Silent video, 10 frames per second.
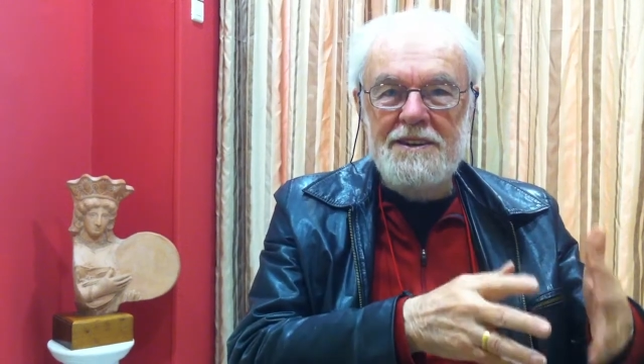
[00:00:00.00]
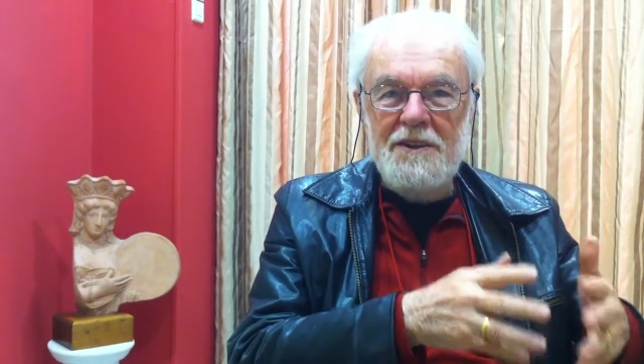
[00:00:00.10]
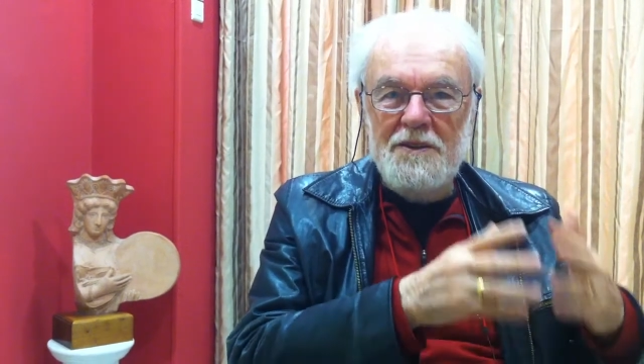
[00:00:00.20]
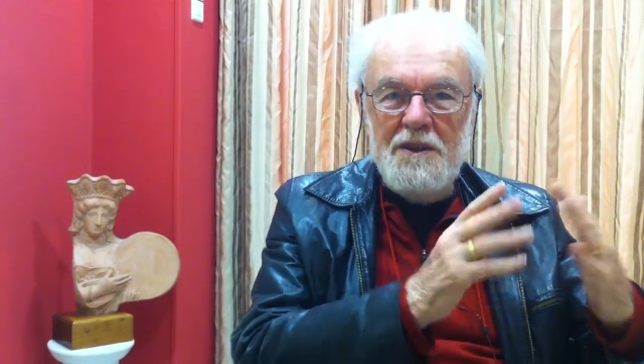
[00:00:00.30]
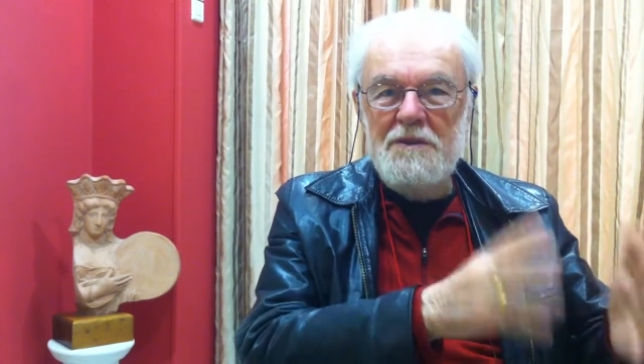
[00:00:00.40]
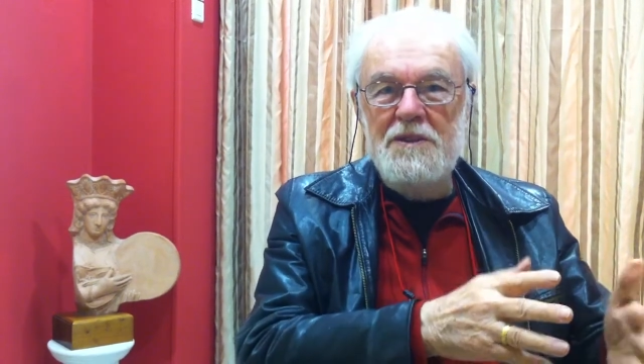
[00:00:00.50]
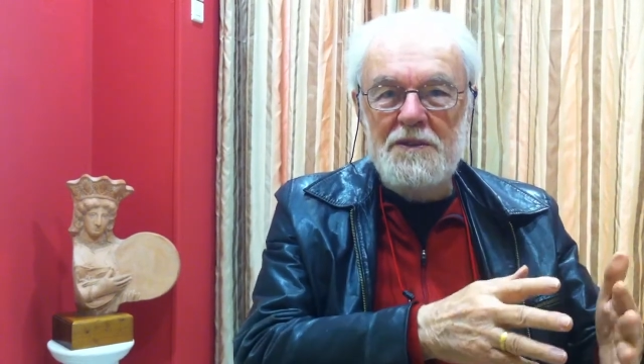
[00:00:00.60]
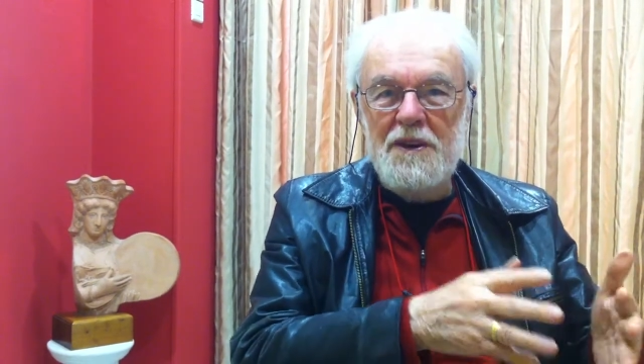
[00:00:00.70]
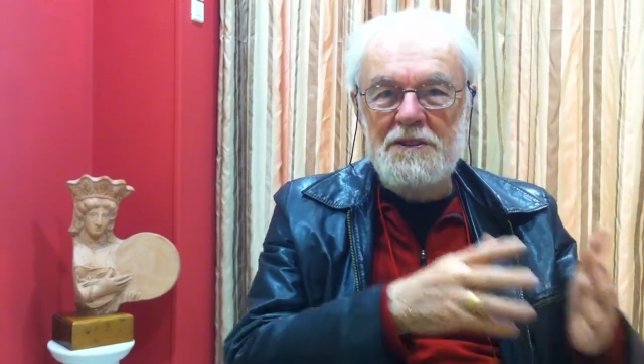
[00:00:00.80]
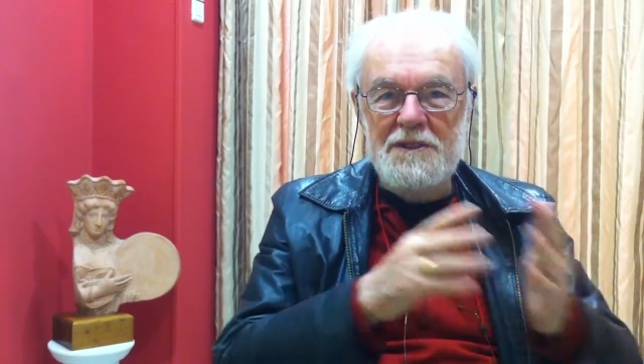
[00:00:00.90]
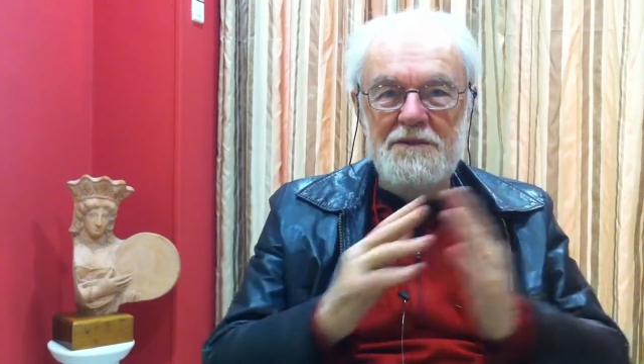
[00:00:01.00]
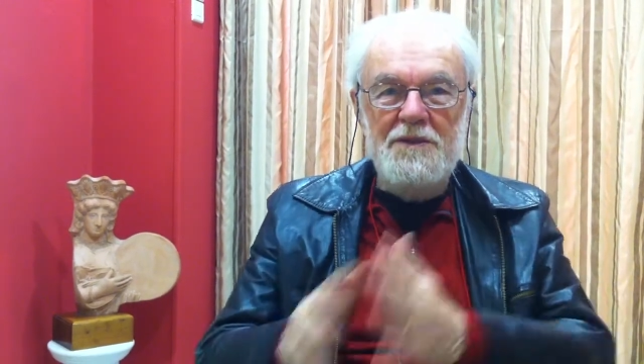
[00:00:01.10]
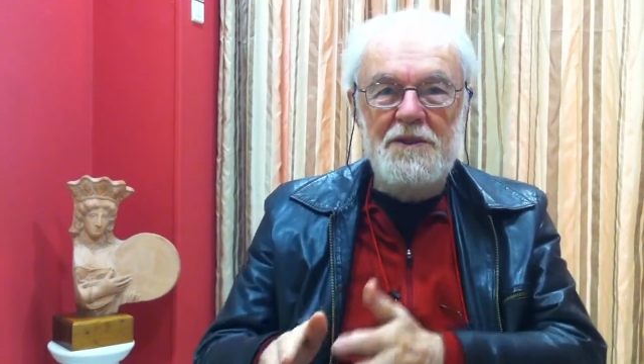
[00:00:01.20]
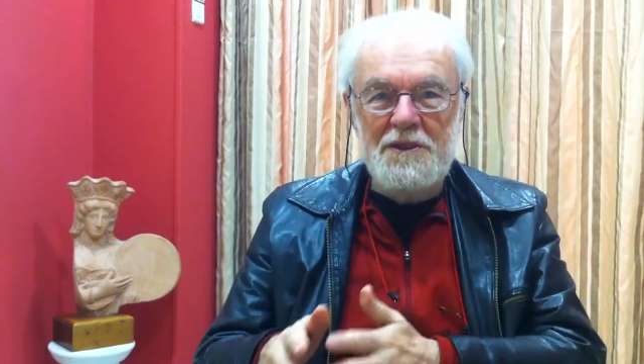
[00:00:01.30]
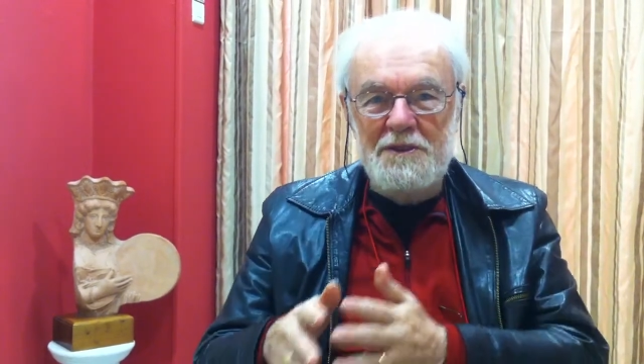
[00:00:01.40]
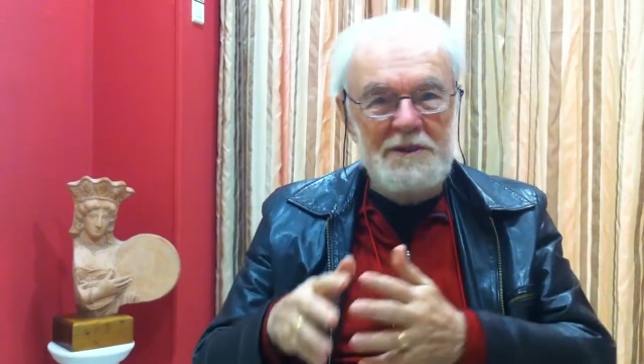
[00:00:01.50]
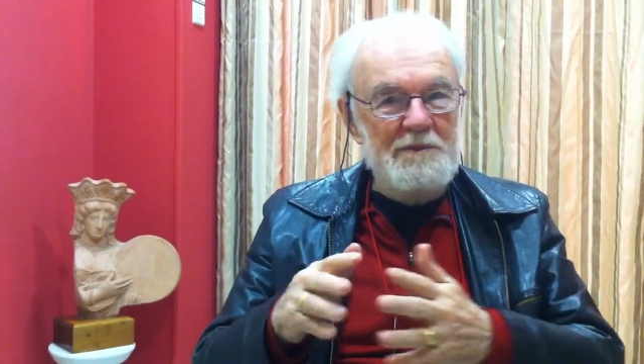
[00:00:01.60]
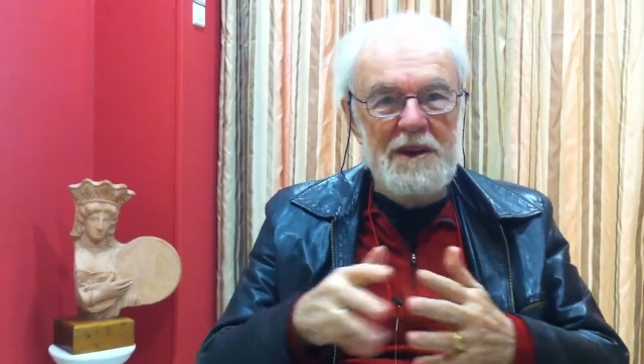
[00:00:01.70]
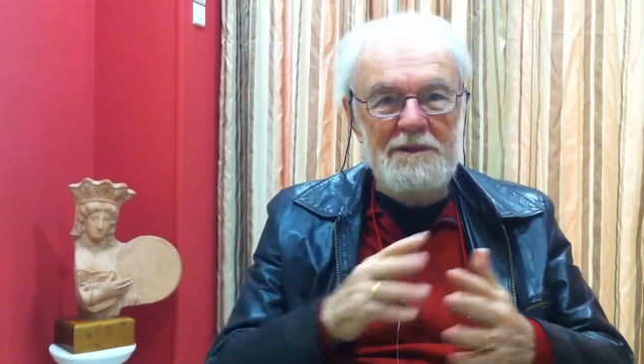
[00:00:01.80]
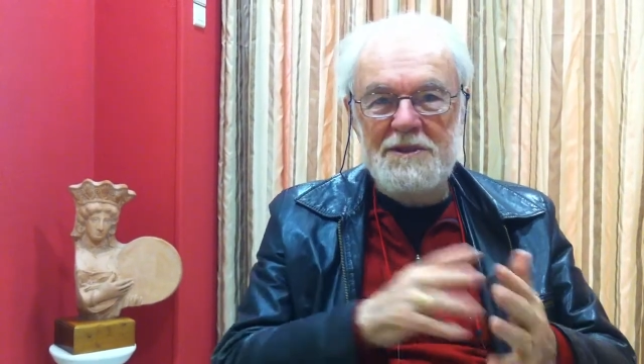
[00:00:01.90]
You know, whoever you voted for, you were in
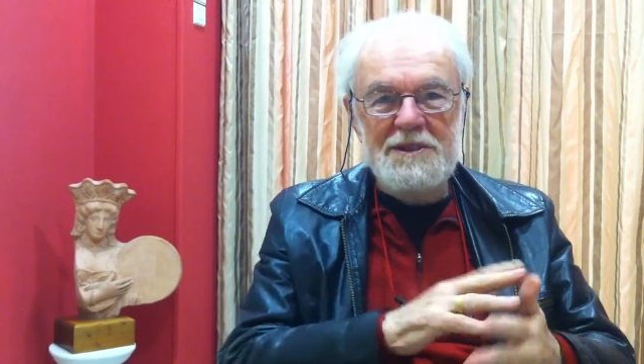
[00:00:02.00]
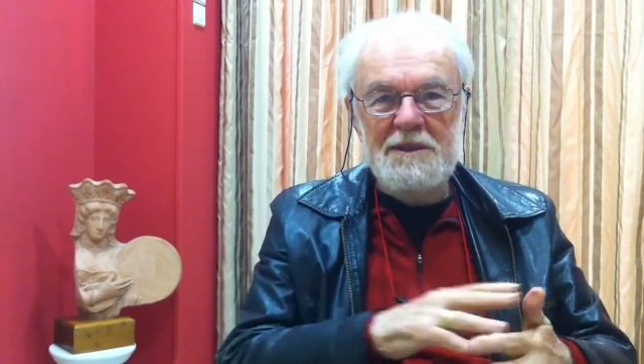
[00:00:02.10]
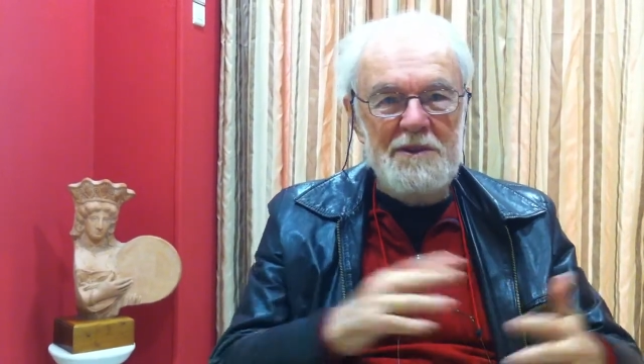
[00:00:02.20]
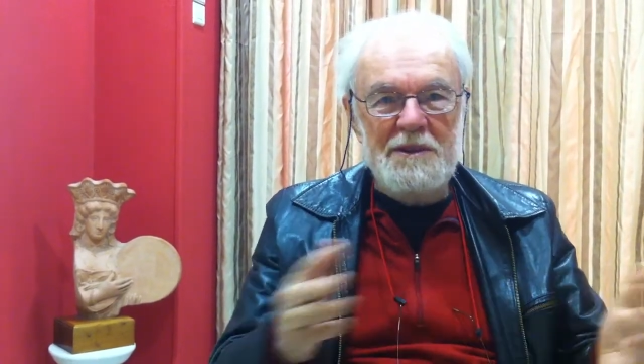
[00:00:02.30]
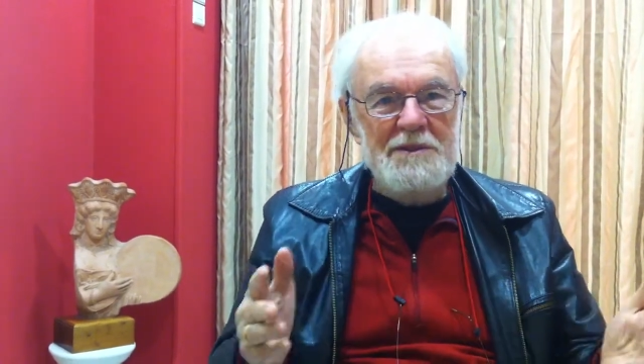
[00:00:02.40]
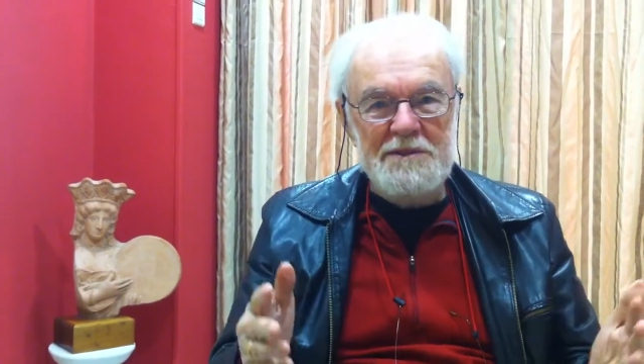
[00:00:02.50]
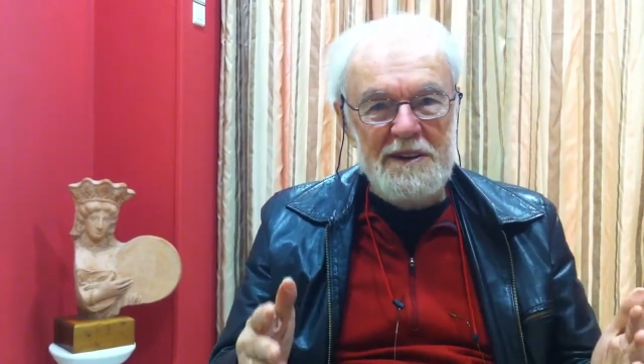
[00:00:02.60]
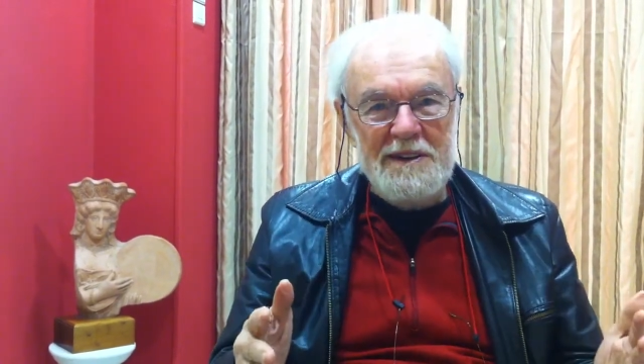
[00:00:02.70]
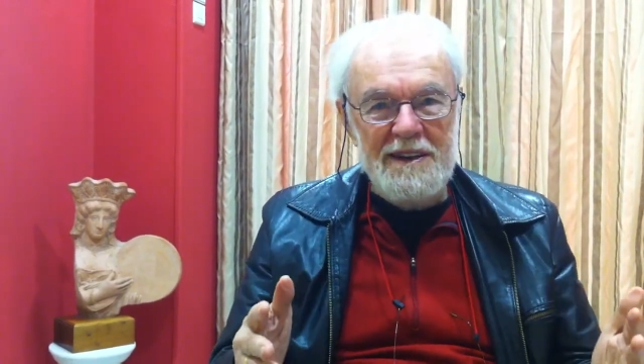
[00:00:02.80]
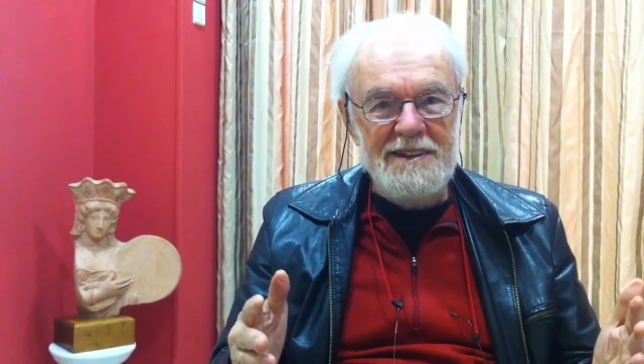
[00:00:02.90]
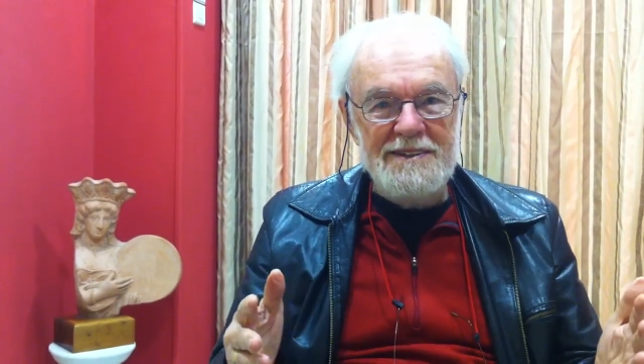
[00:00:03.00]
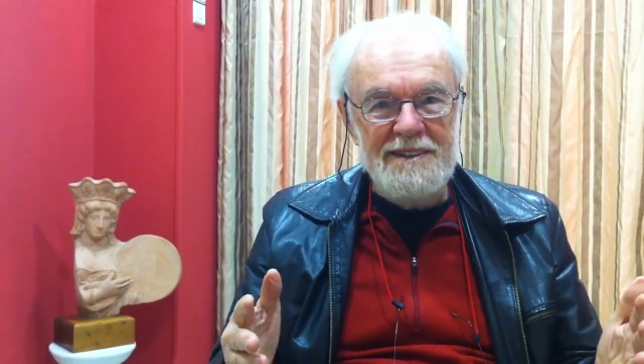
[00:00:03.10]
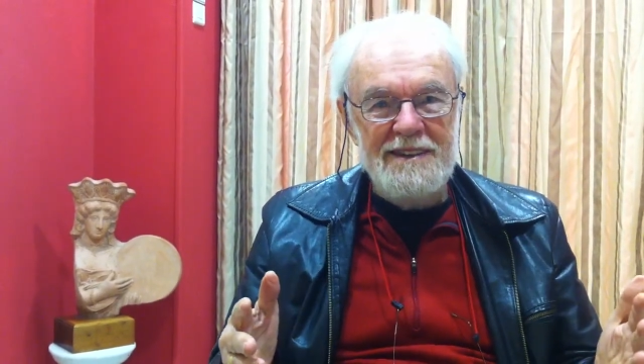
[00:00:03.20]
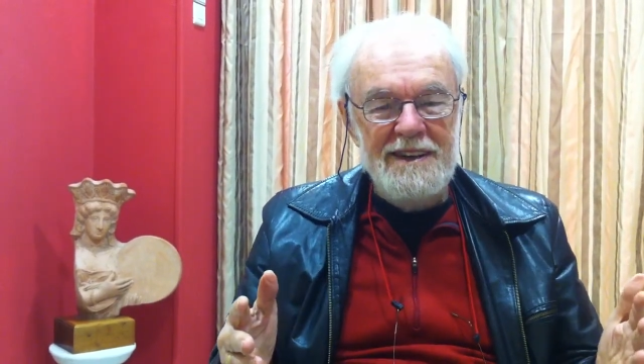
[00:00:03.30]
bed with somebody who was very nasty.